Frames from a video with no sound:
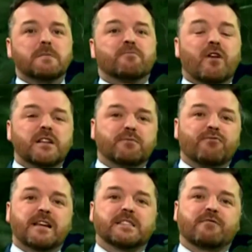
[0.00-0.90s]
Brighter
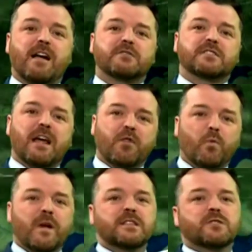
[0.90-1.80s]
breaks around. Now, the
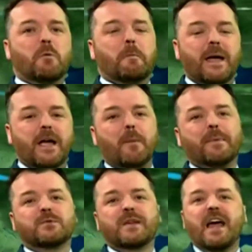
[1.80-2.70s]
winds will pick up
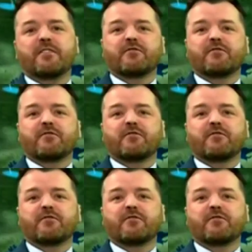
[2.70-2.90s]
as we head